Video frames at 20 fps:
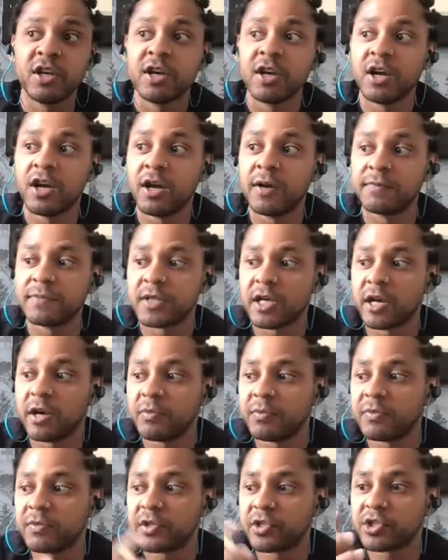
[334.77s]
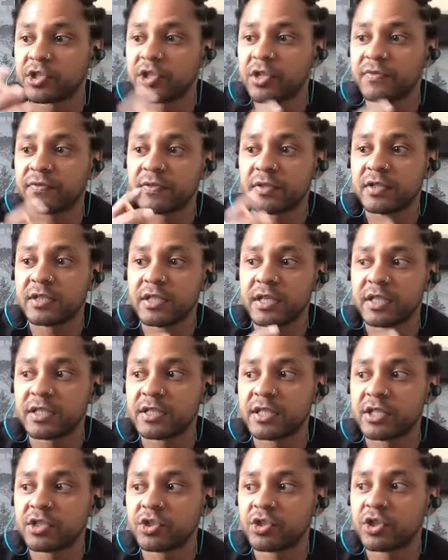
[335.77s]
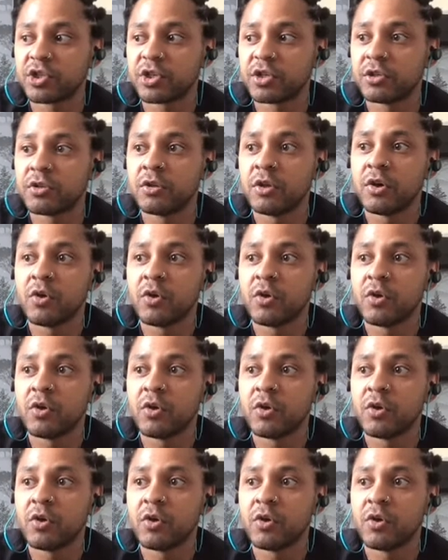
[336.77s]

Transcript: to help with the shift and the ascension,